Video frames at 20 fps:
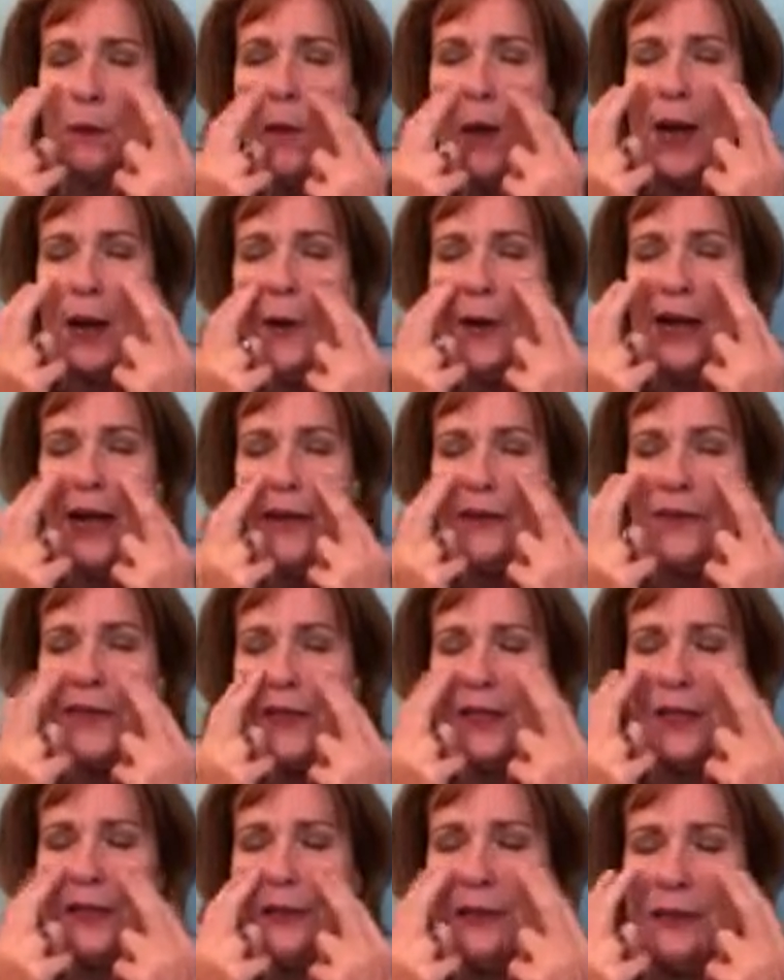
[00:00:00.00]
Why do I have
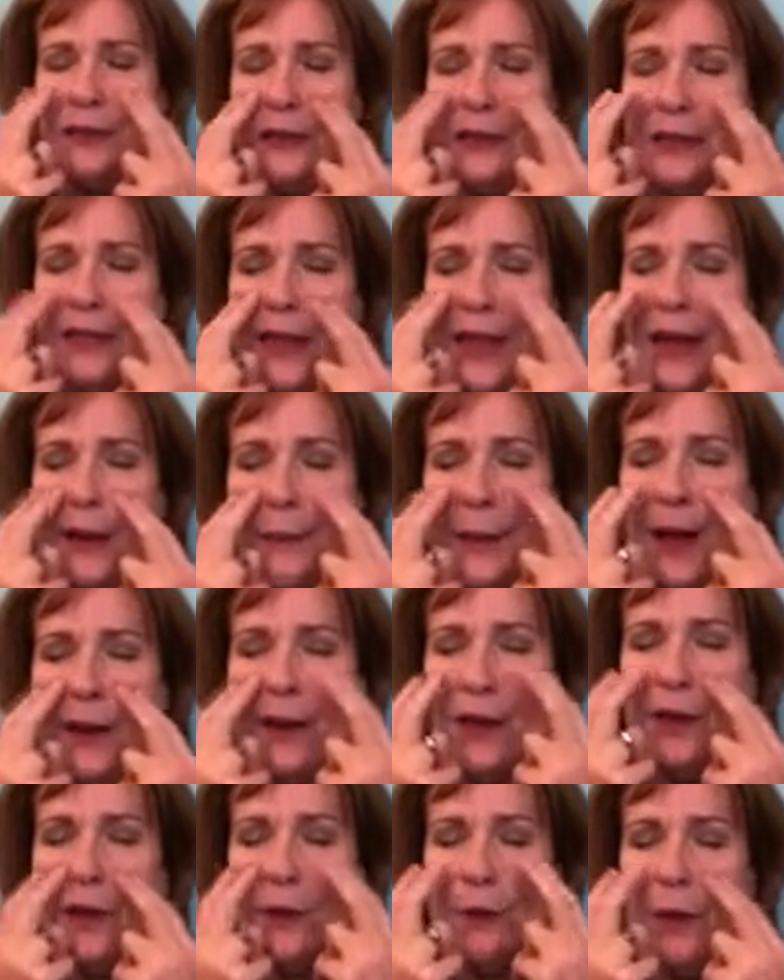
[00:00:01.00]
to think
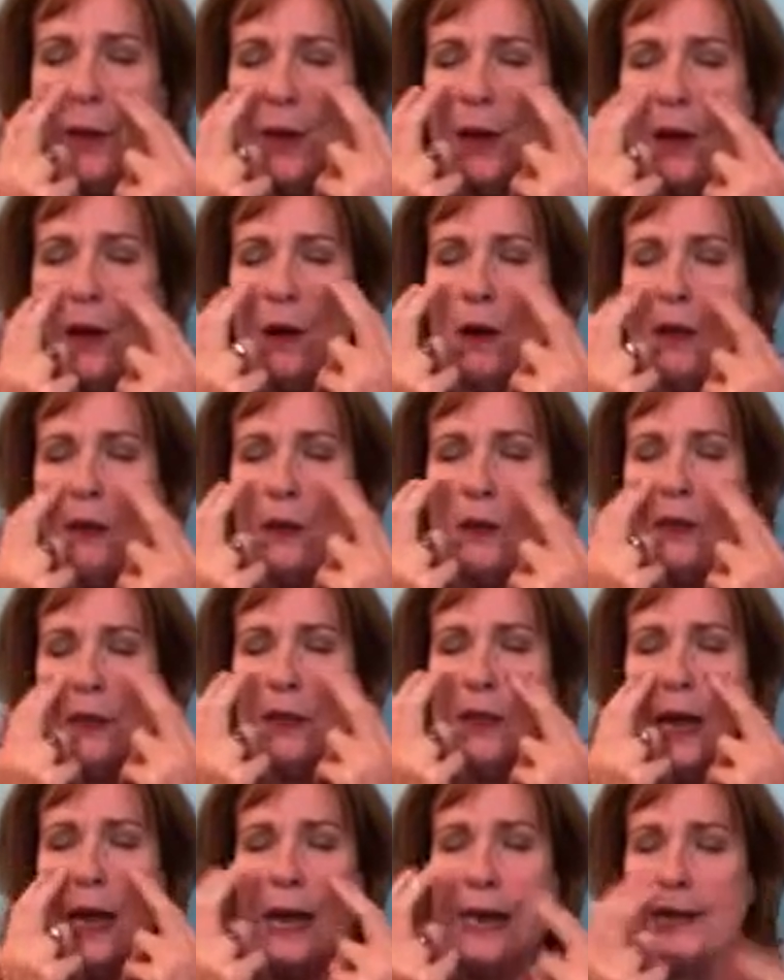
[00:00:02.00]
about you at all?
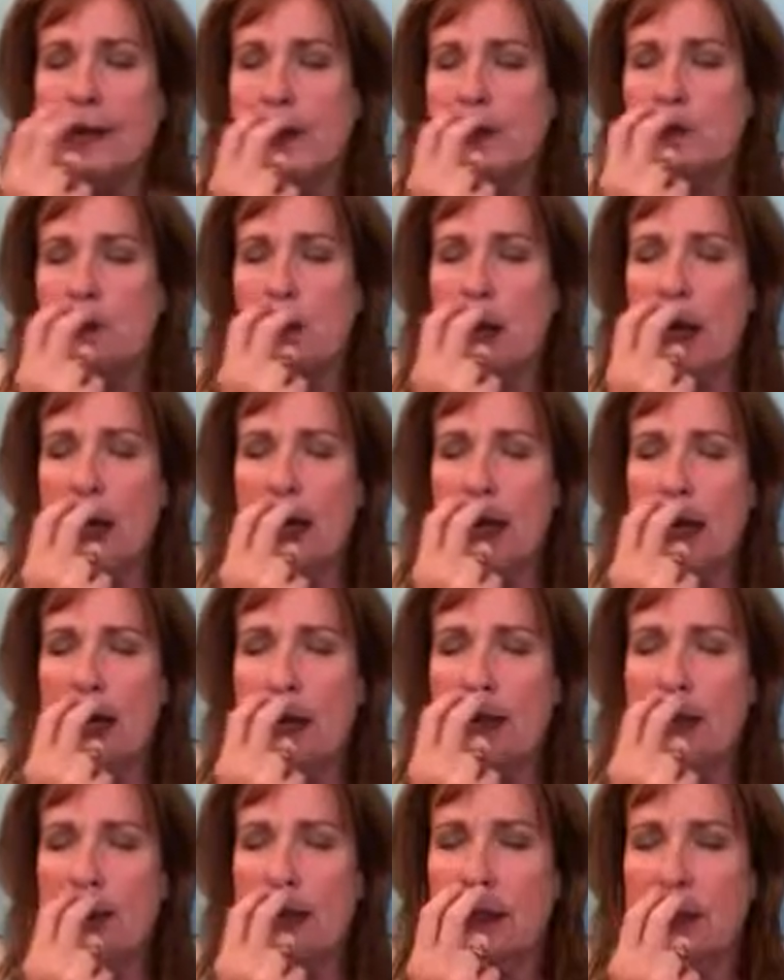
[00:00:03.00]
I just want to
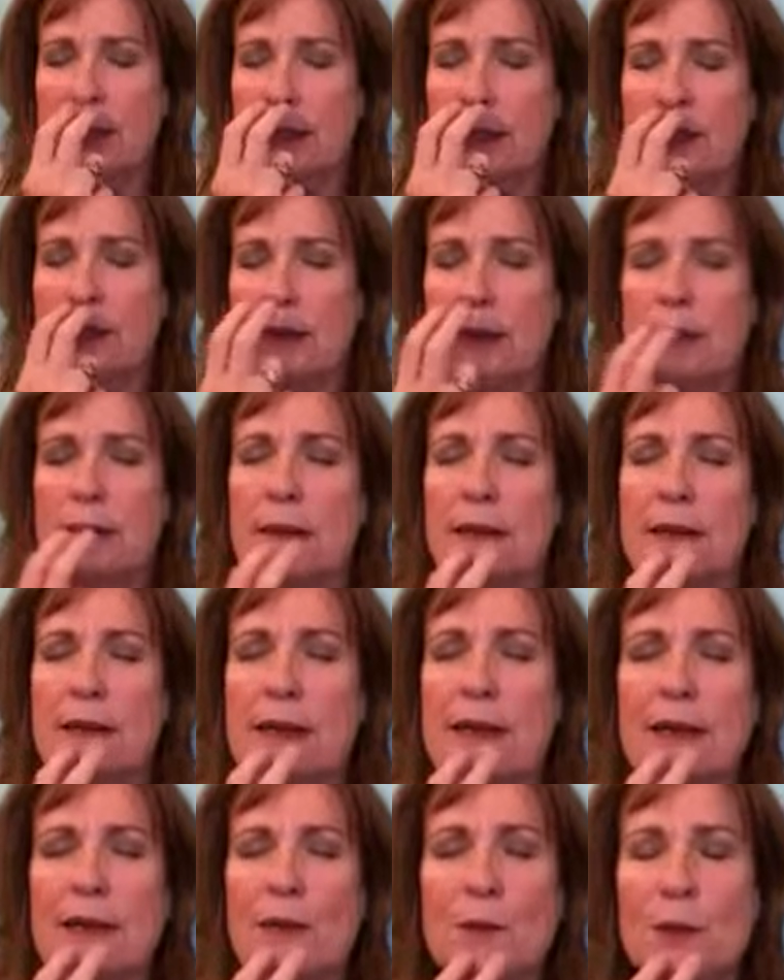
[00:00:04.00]
eat.
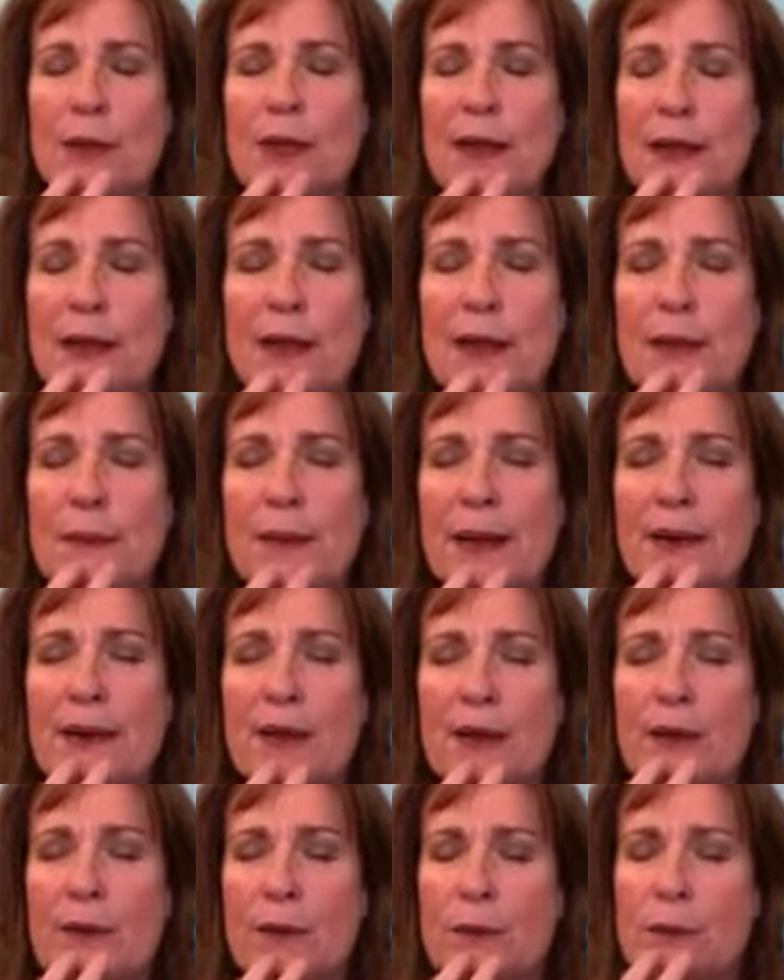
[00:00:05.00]
I don't want to think
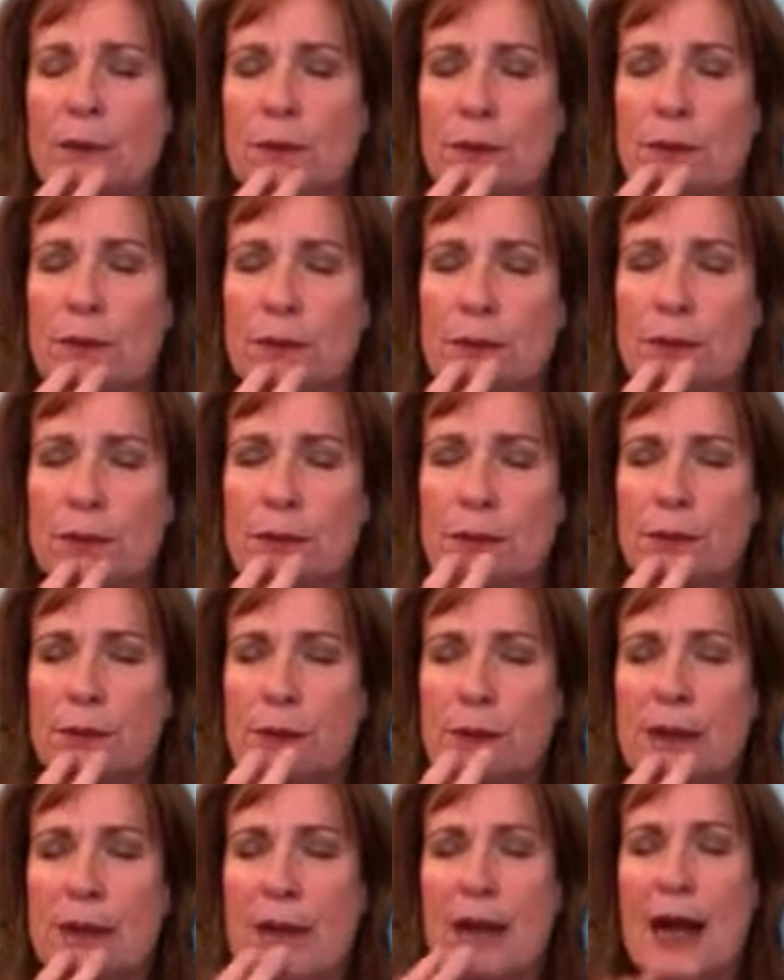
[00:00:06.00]
about you.
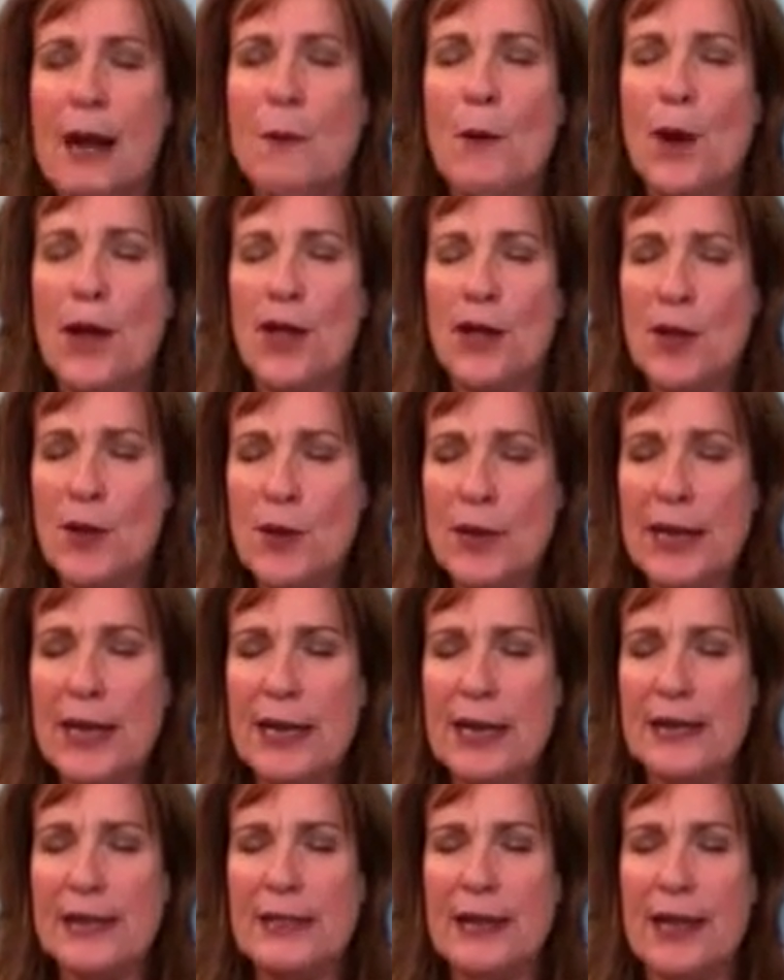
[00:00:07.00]
I want you to
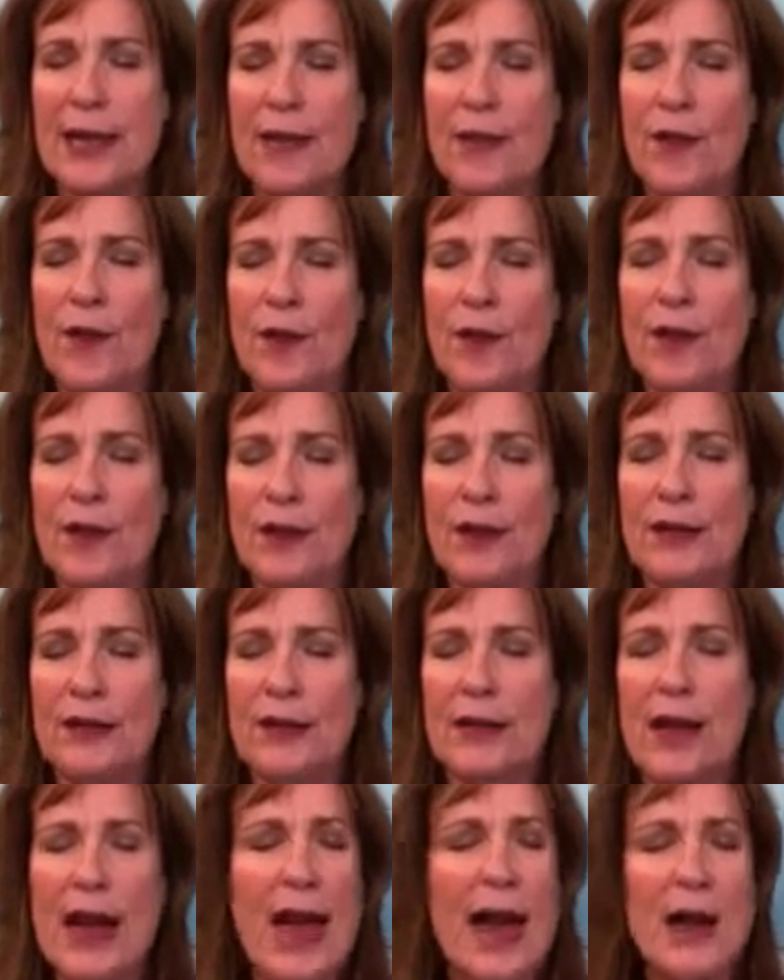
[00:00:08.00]
get it together.
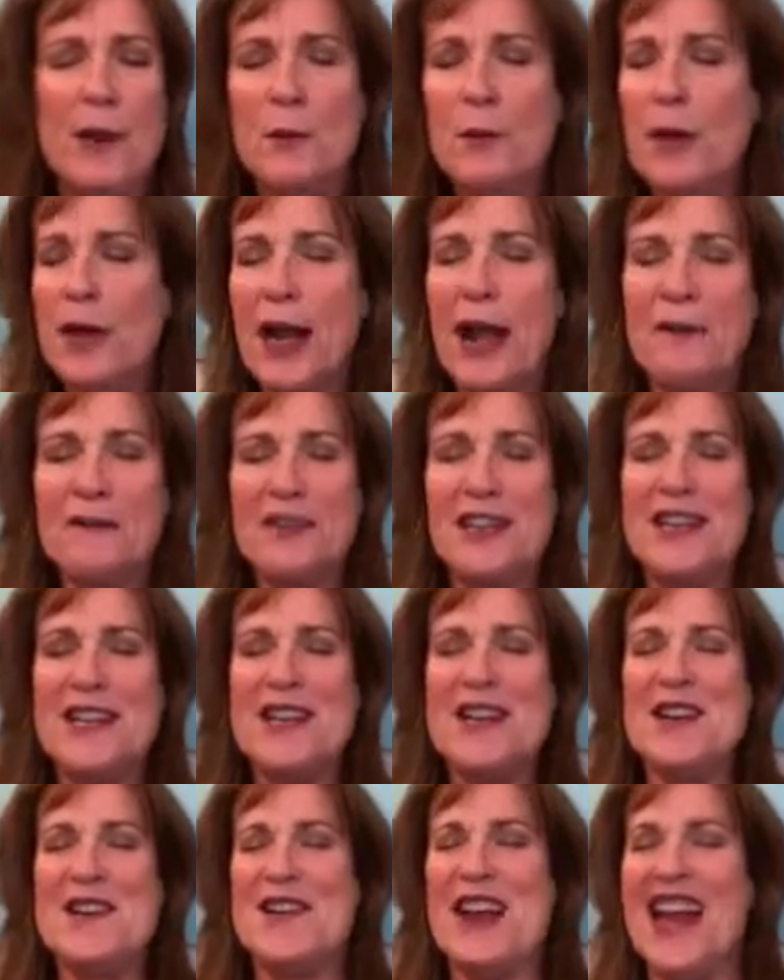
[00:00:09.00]
I don't want to have to
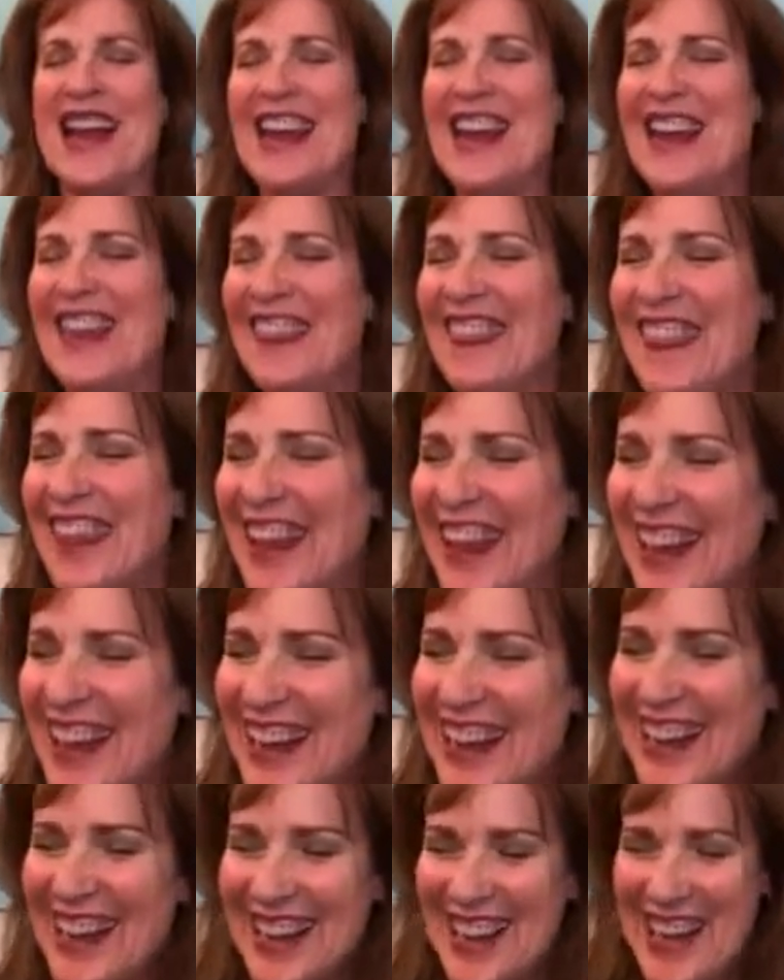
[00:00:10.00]
do anything,
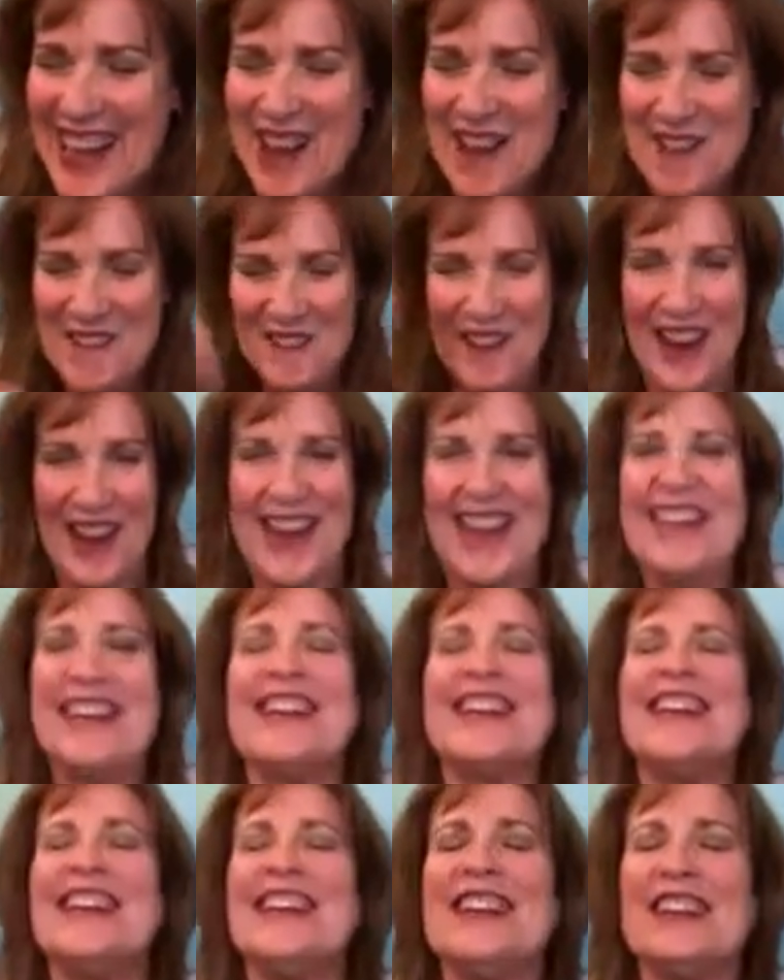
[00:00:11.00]

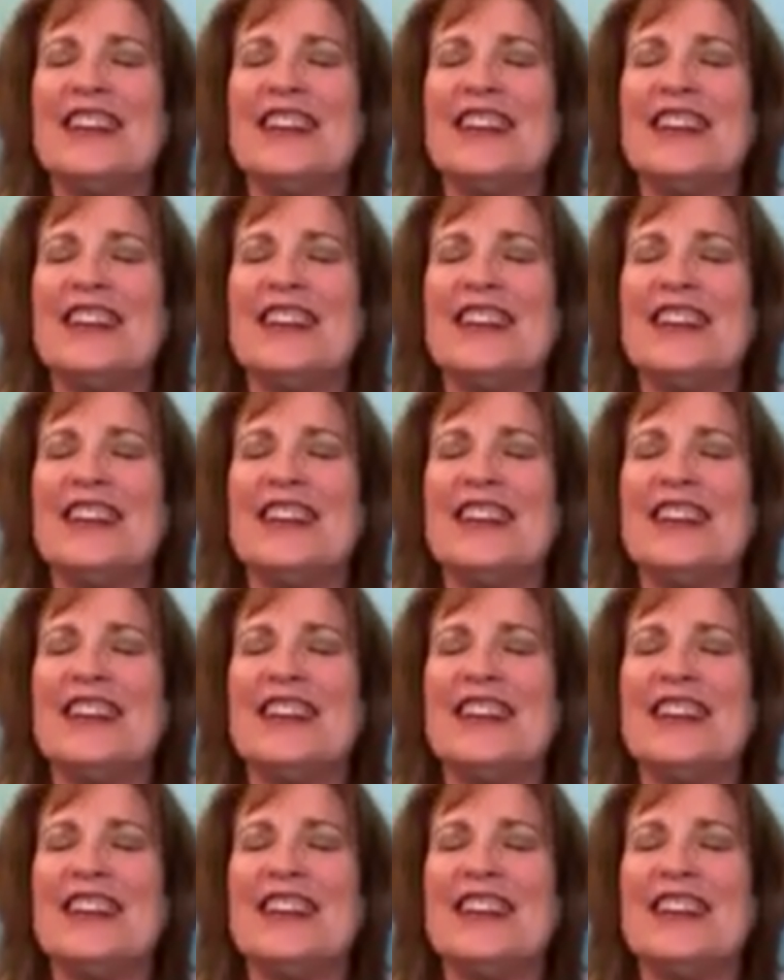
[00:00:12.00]
right?